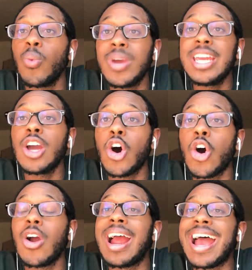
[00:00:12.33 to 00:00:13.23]
We
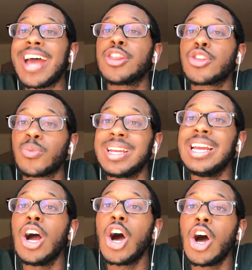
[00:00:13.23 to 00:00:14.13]
are at
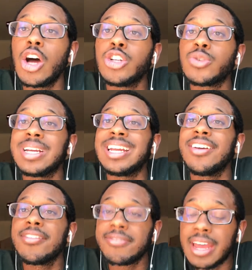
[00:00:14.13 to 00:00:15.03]
300
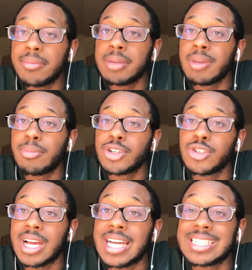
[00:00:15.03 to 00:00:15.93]
family members, you
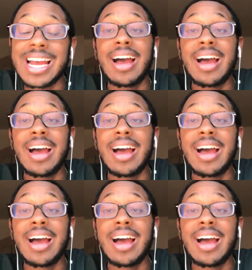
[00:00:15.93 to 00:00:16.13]
guys.